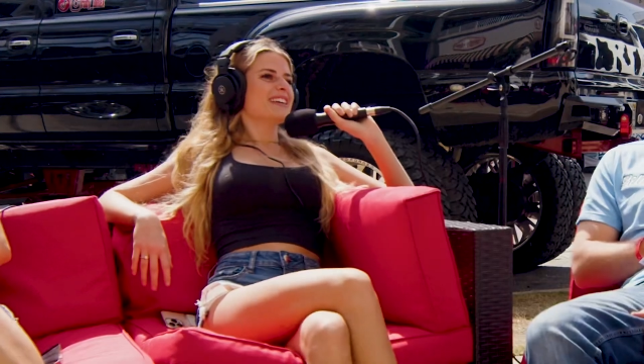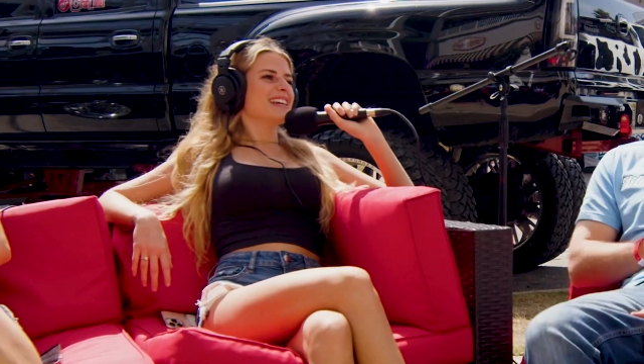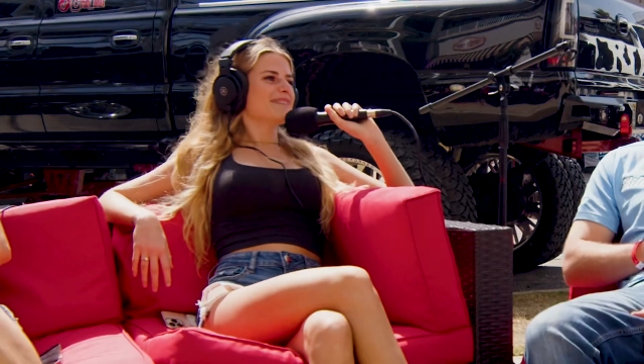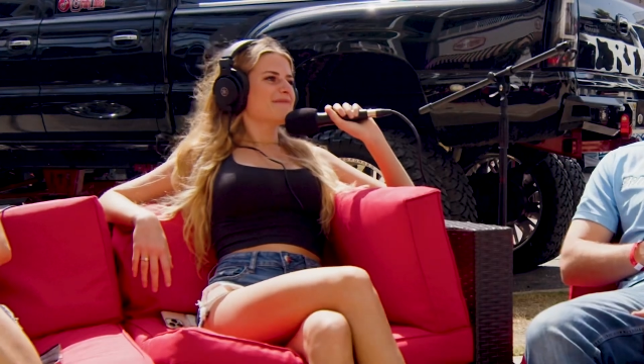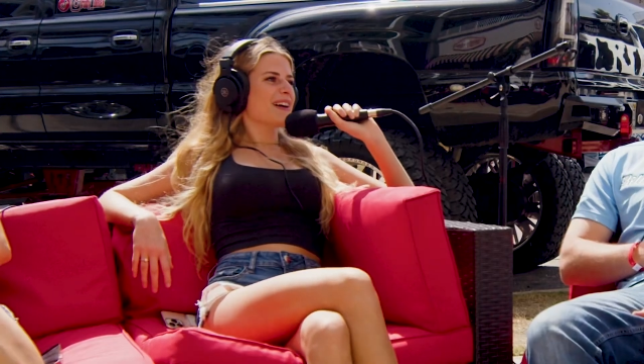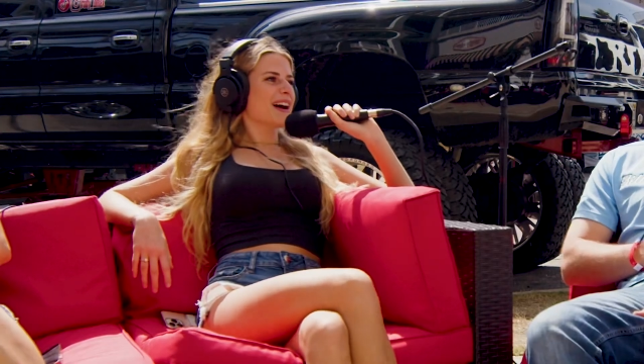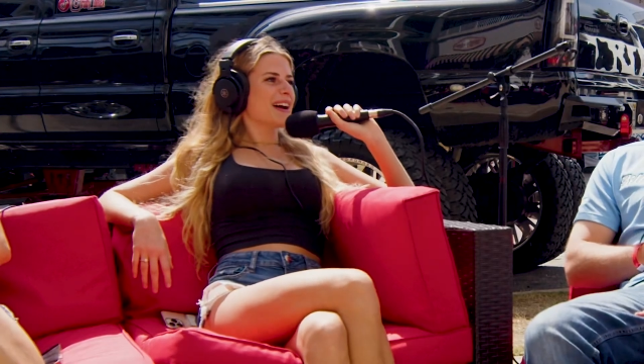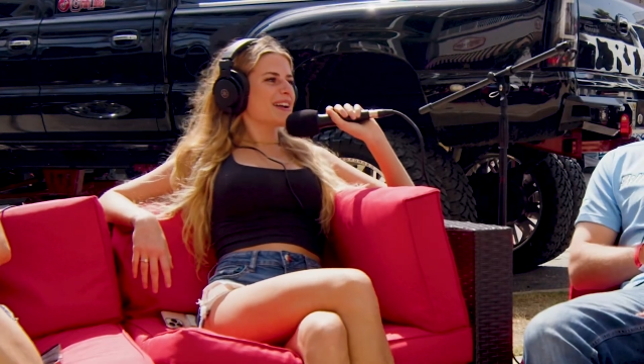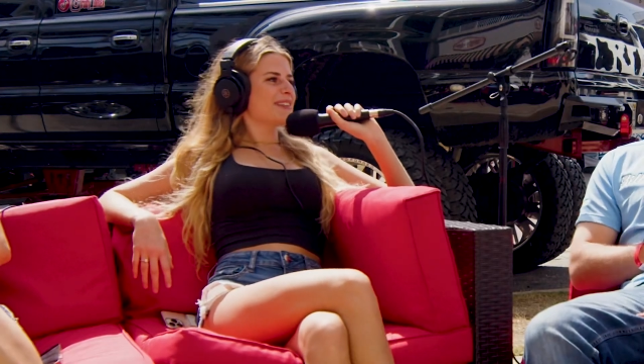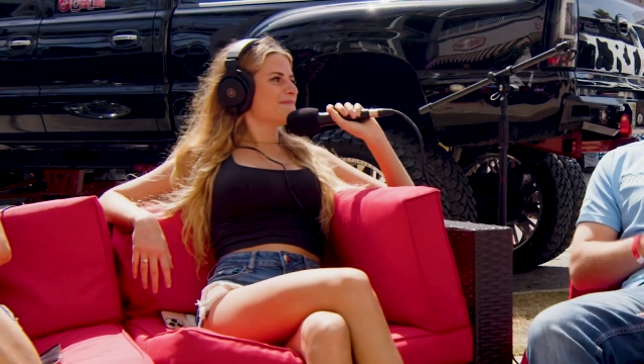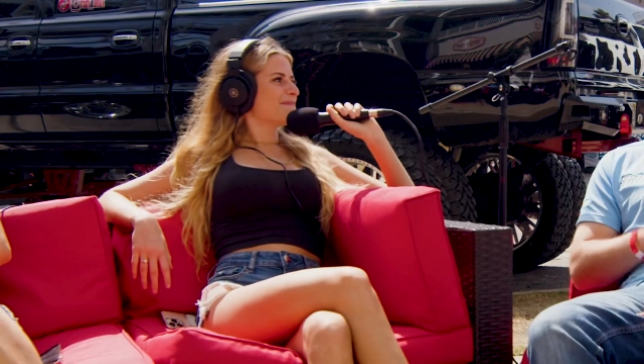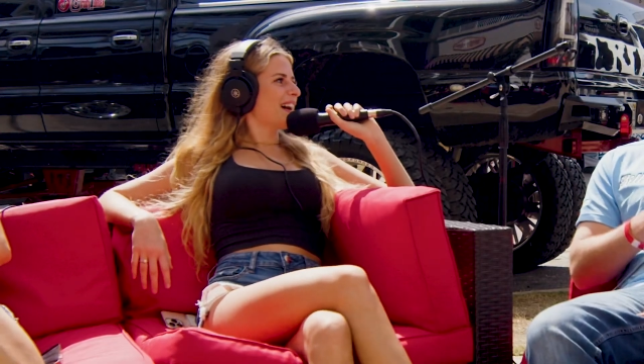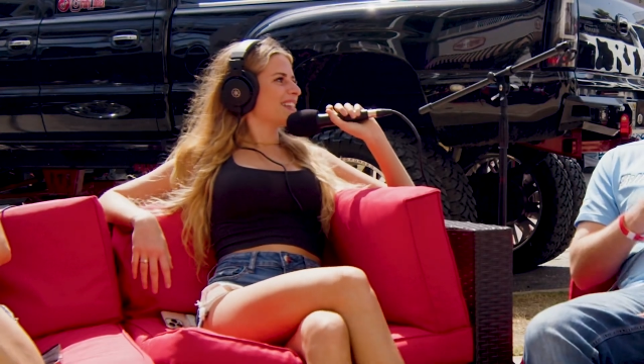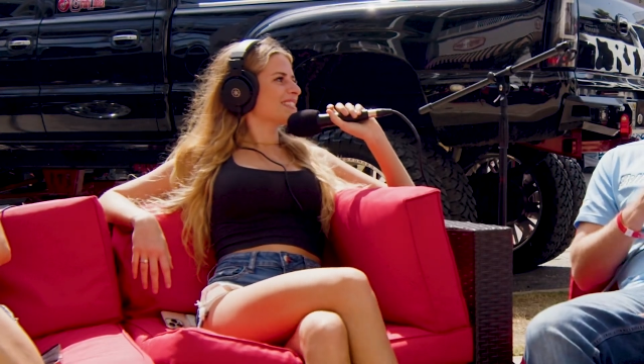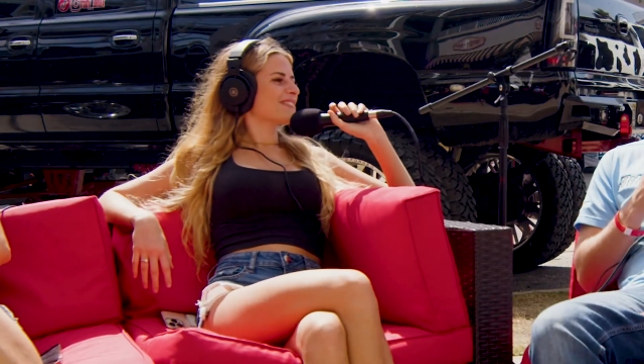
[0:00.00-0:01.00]
and my
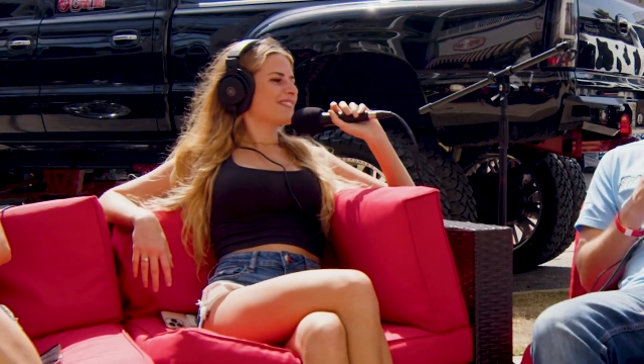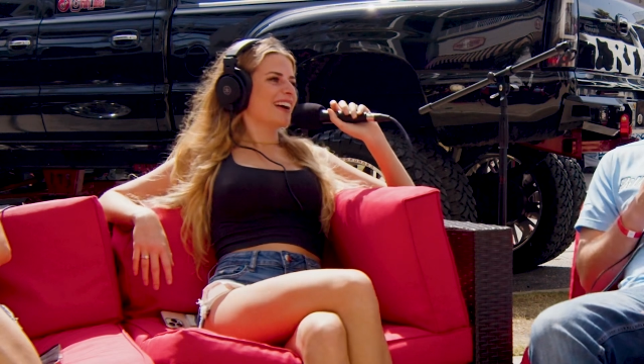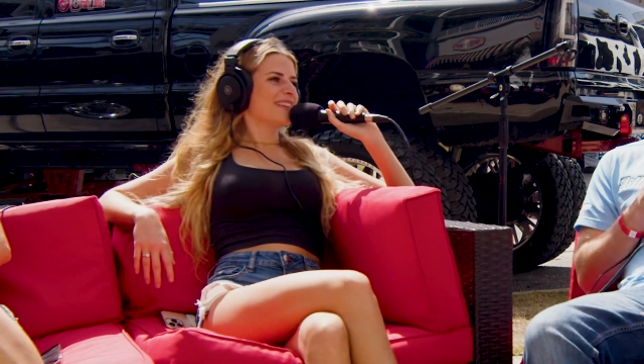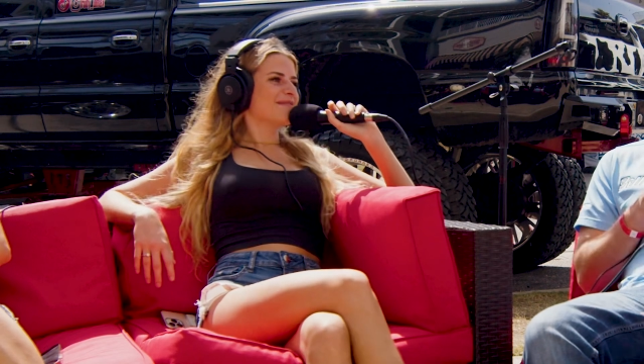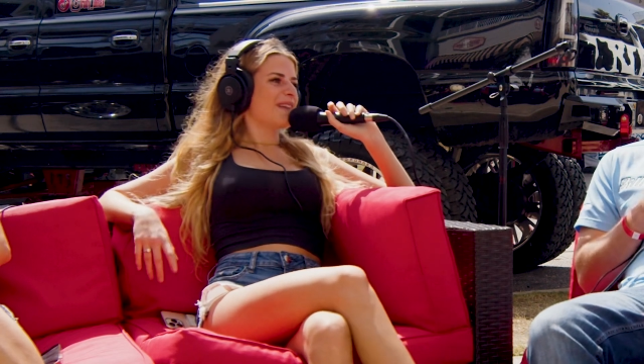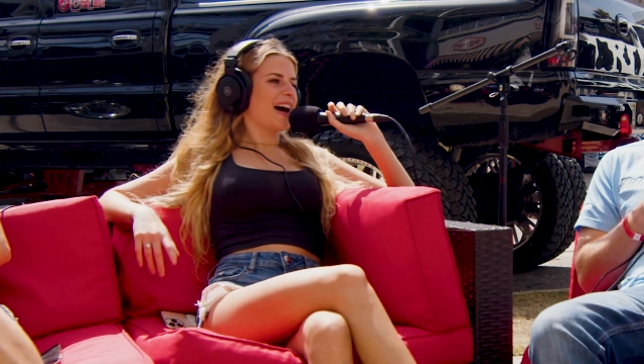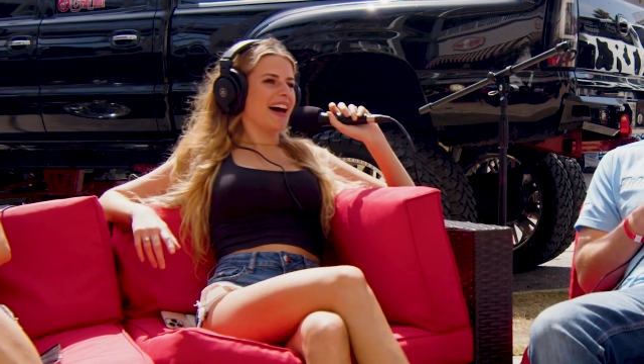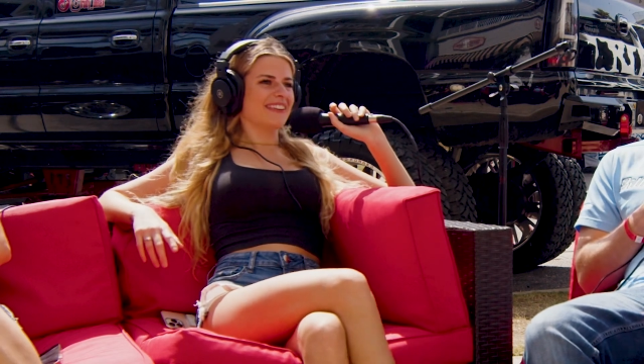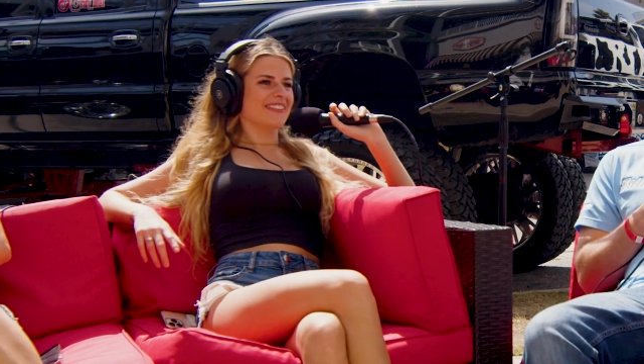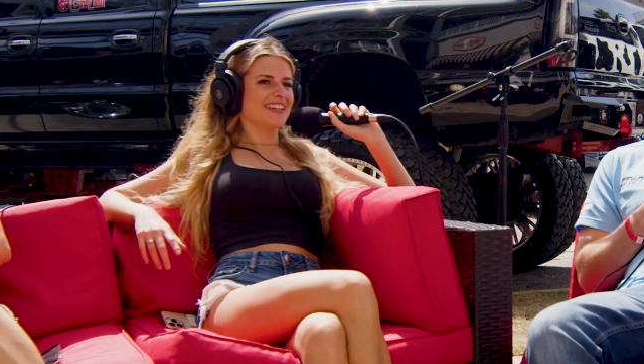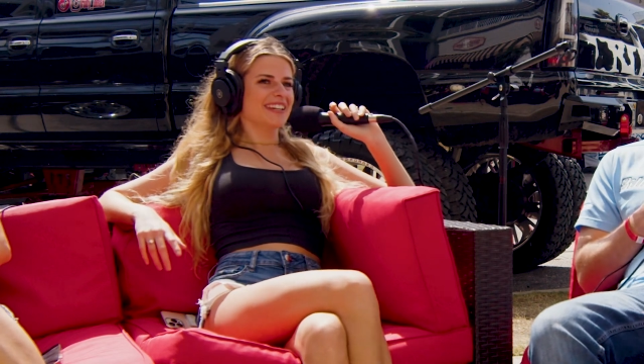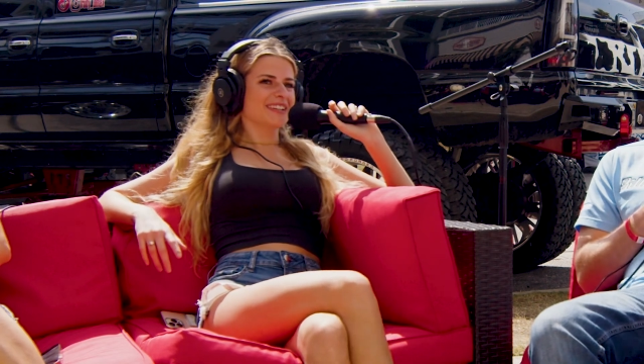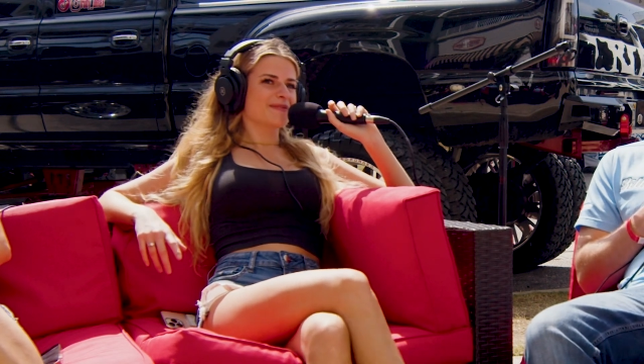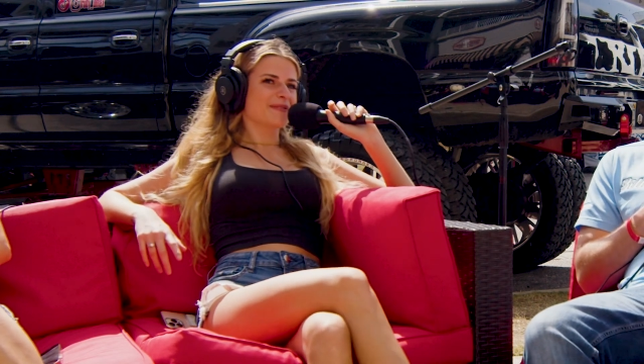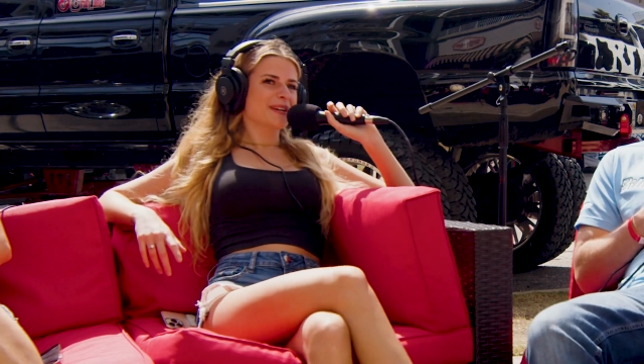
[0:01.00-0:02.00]
best friend
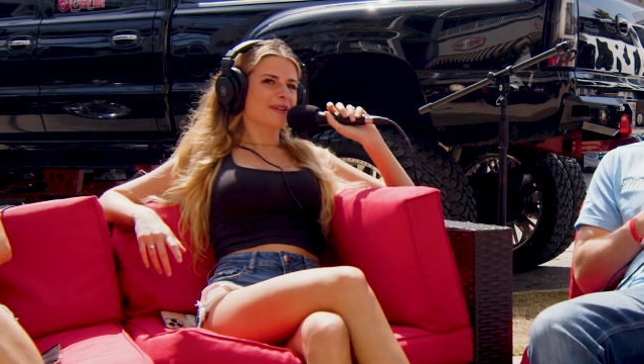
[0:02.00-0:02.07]
Madeline,